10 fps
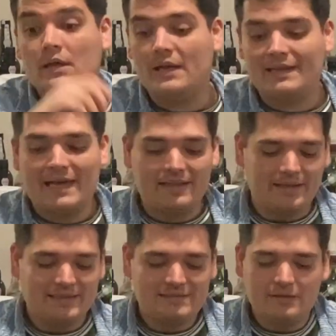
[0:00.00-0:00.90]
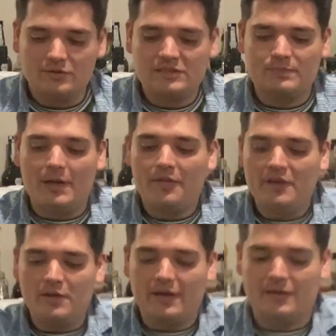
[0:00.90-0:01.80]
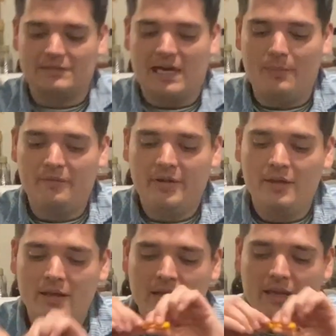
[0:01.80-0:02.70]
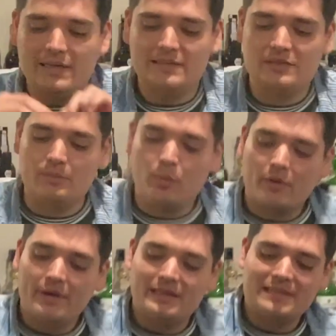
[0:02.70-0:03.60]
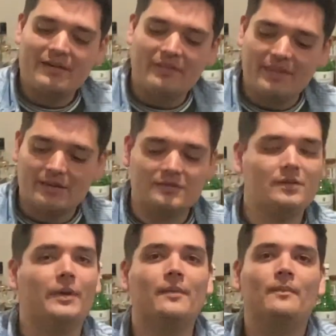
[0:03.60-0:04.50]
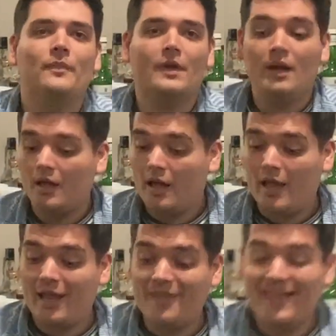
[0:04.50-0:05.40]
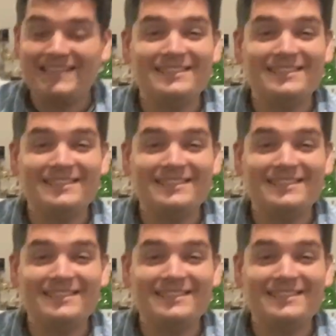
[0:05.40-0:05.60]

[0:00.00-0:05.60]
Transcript: Like that nice little smell that you get on top of it is as important as everything else to me. And that's a